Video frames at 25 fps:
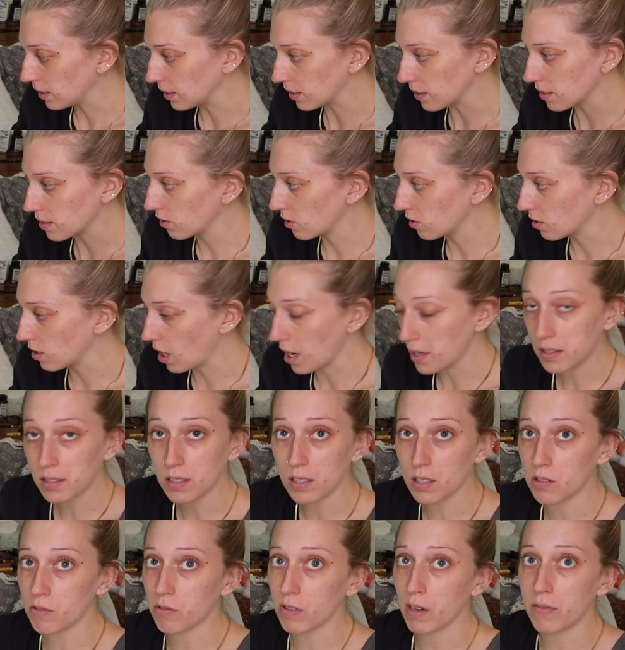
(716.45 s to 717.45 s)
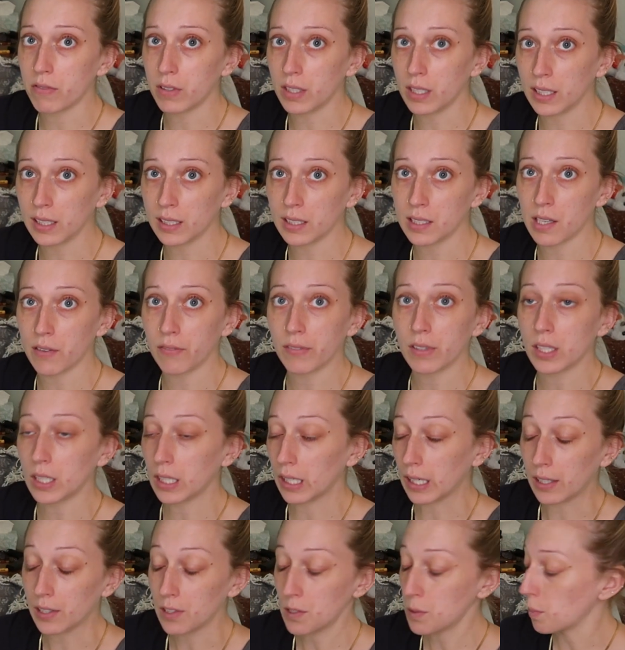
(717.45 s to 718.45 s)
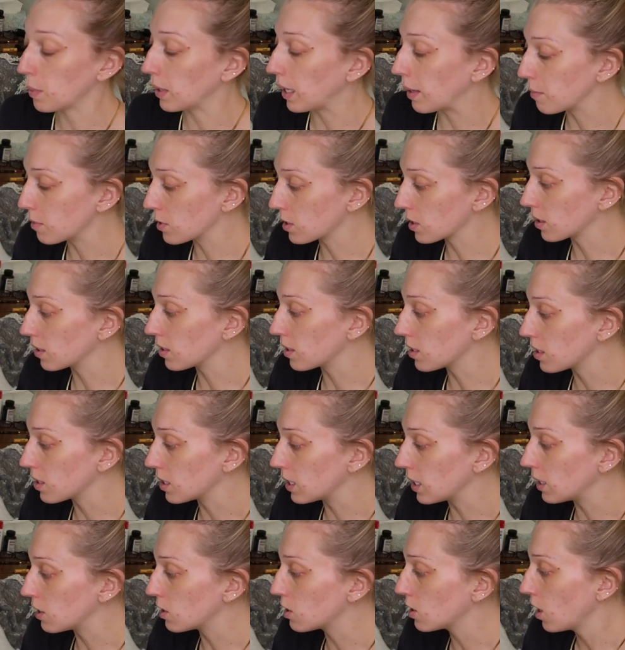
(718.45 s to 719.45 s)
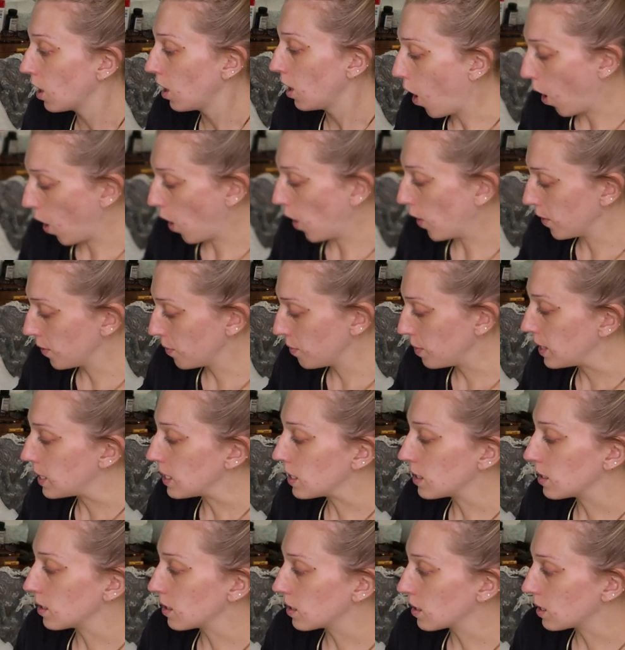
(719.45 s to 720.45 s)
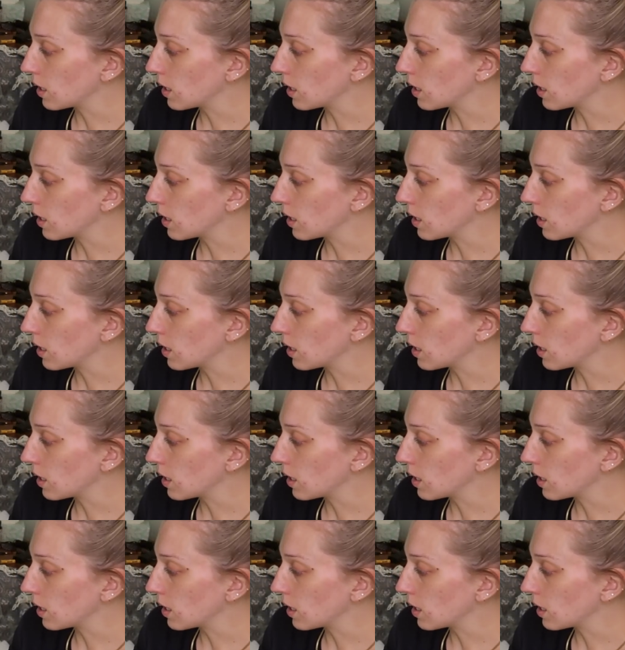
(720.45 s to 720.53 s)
it's just as riveting as everything else, but I'm just gonna stitch all the pieces